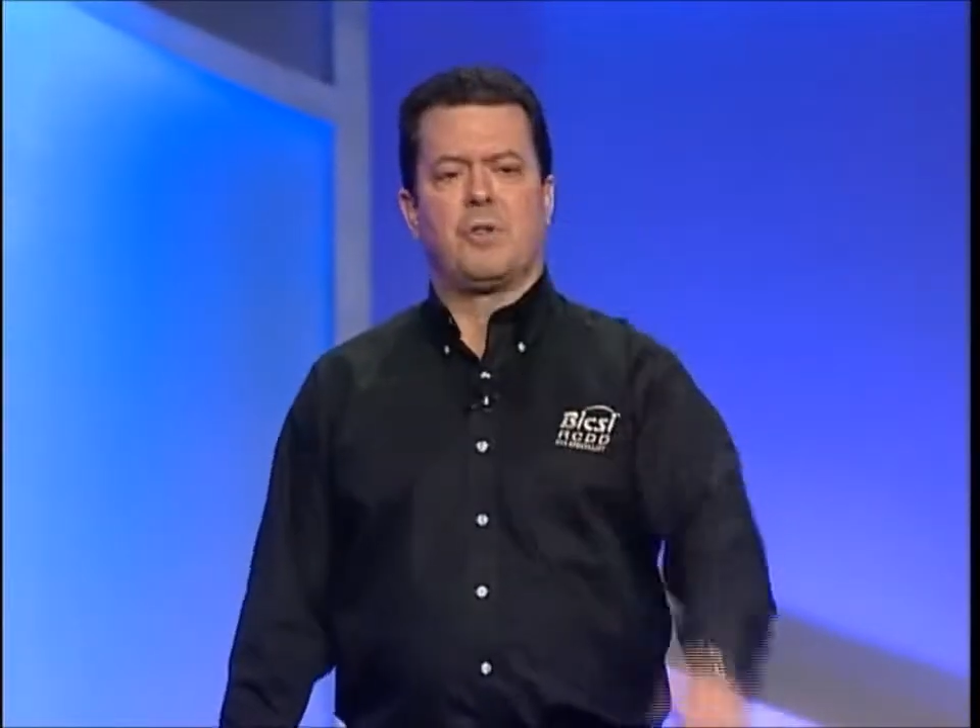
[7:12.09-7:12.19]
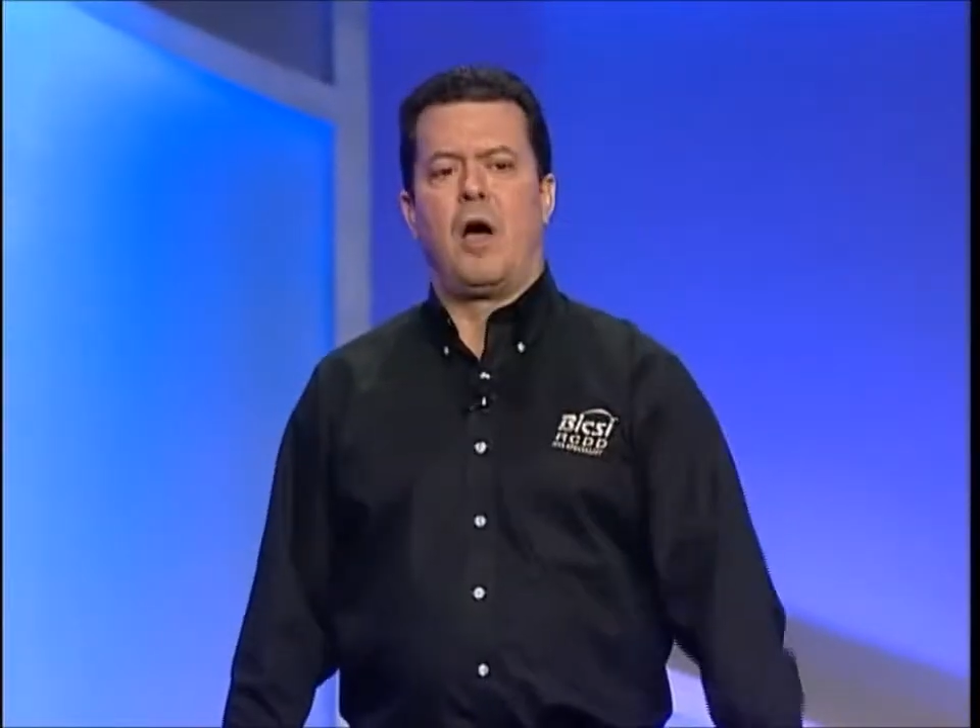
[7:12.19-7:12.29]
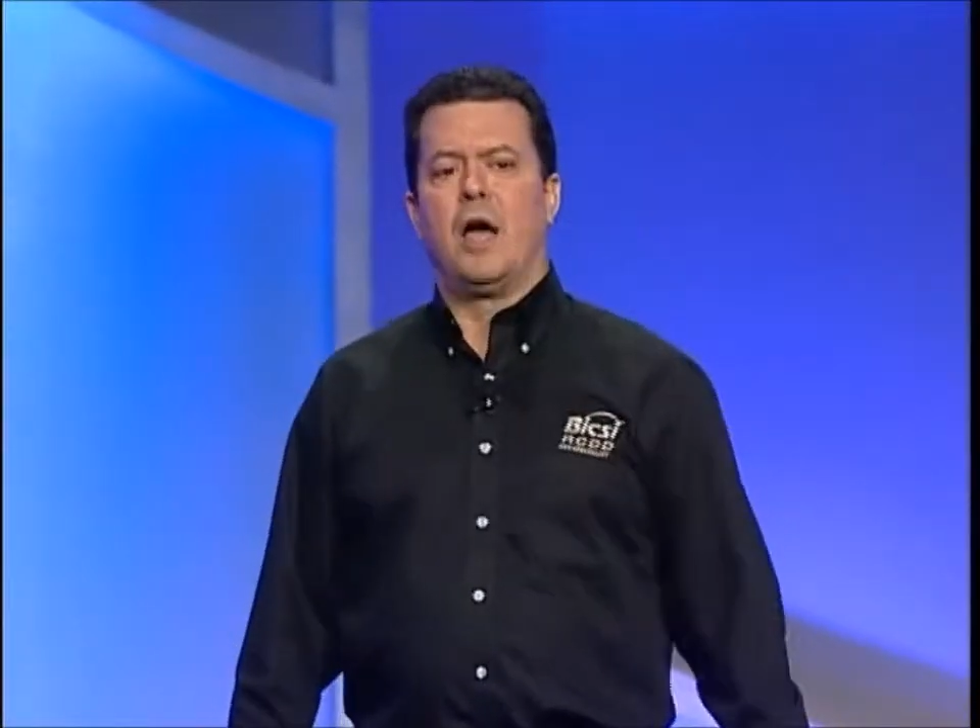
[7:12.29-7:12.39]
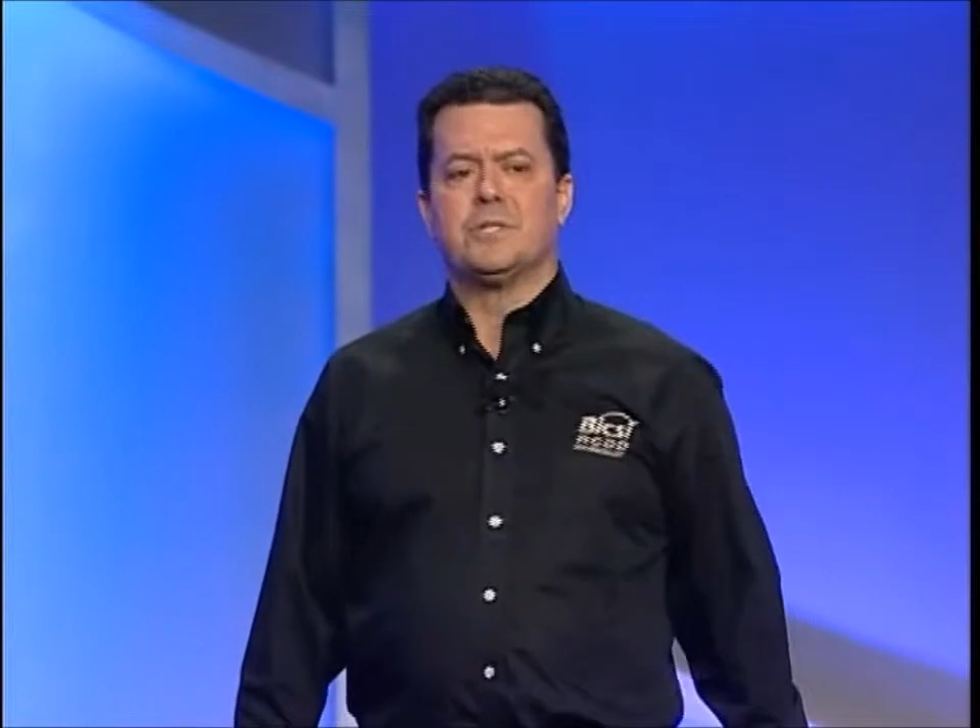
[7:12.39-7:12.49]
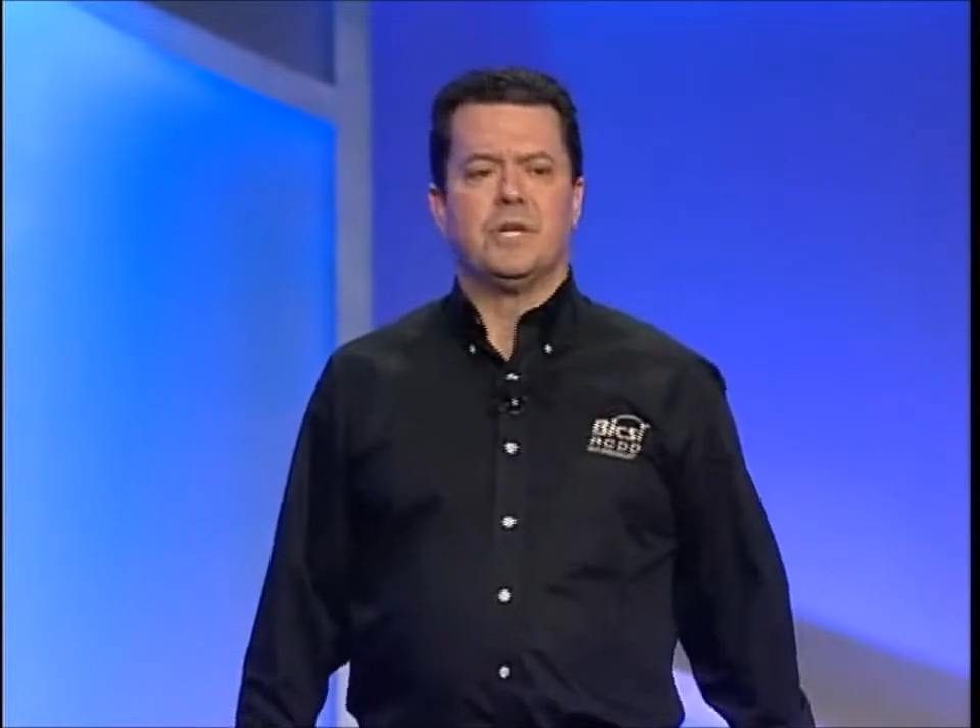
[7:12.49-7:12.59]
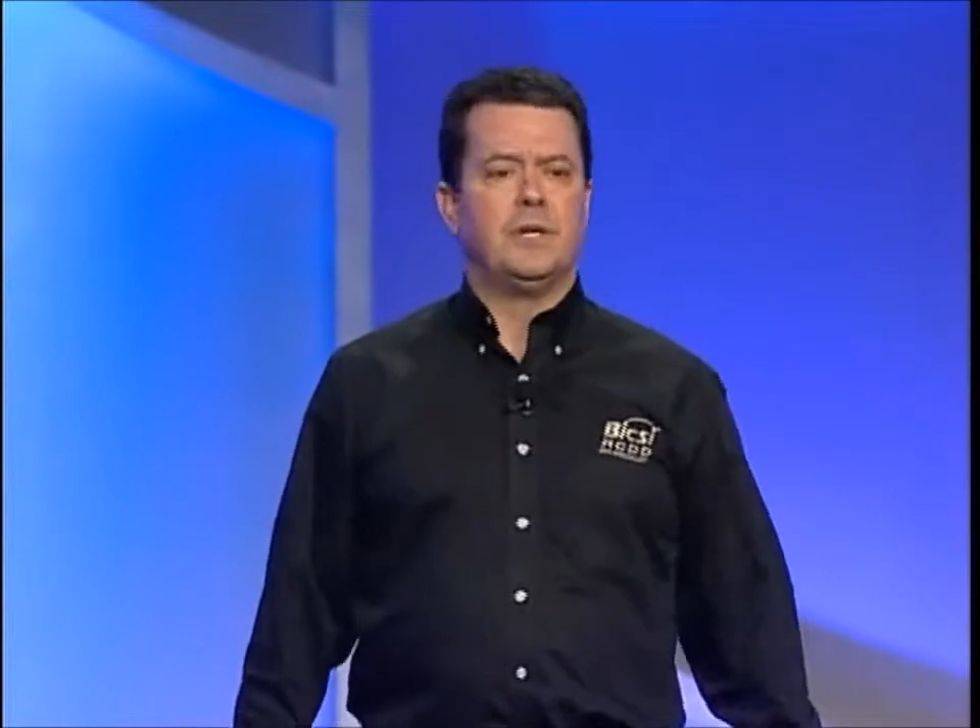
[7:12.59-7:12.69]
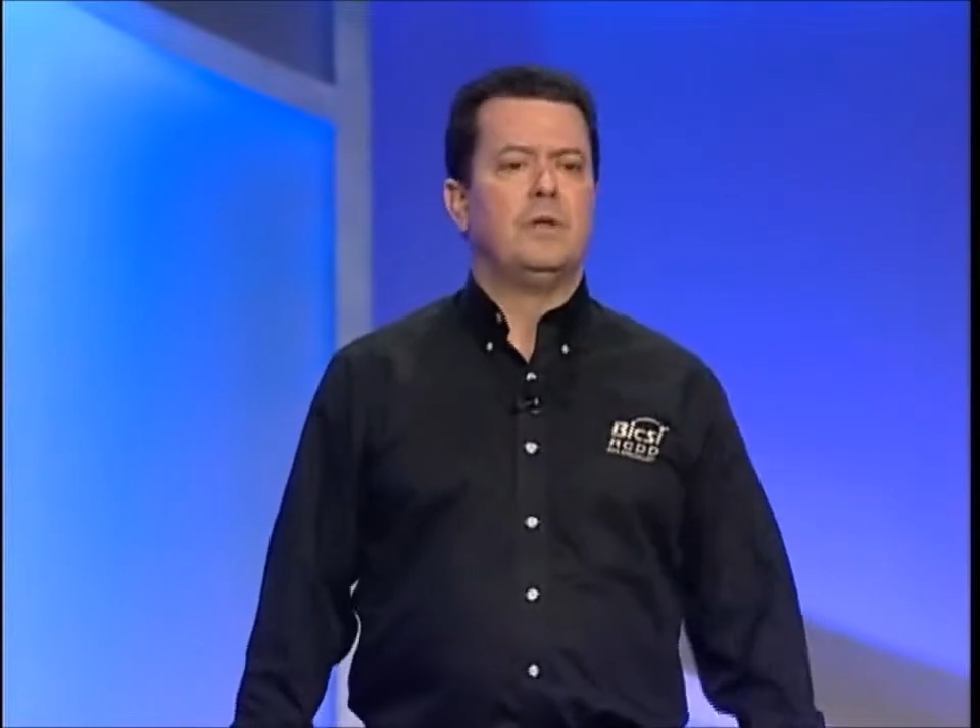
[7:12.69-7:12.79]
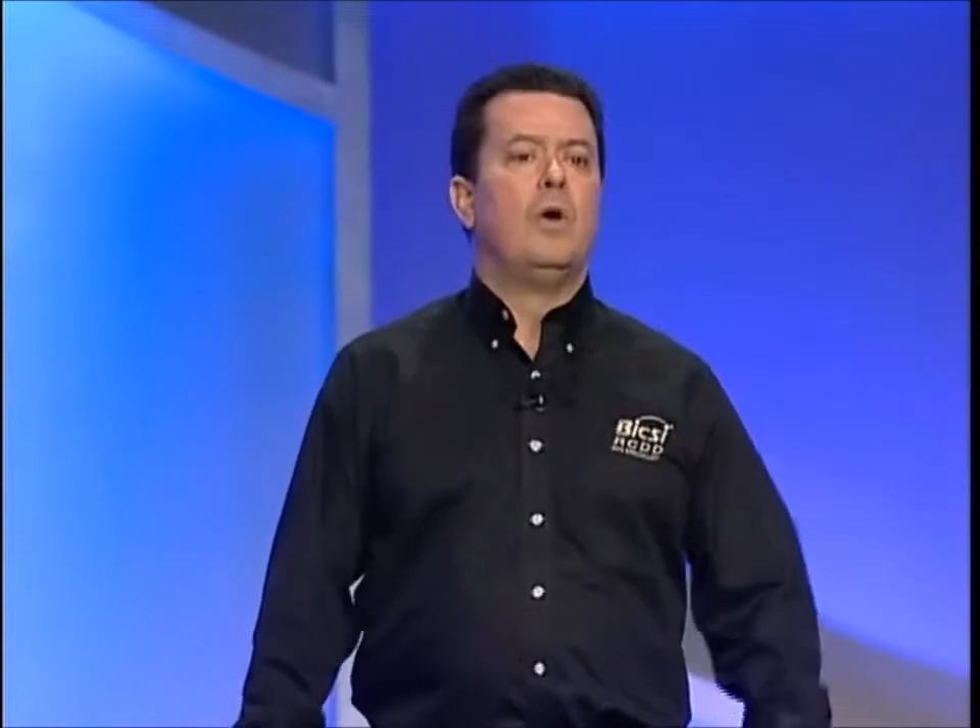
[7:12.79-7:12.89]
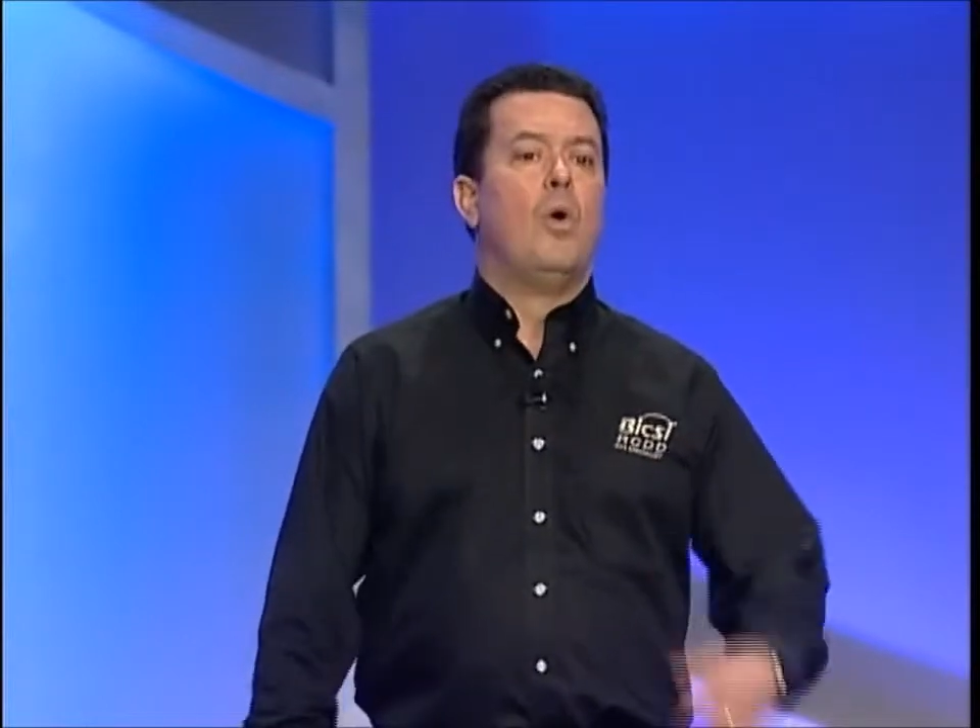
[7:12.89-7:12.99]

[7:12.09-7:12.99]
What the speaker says: closet,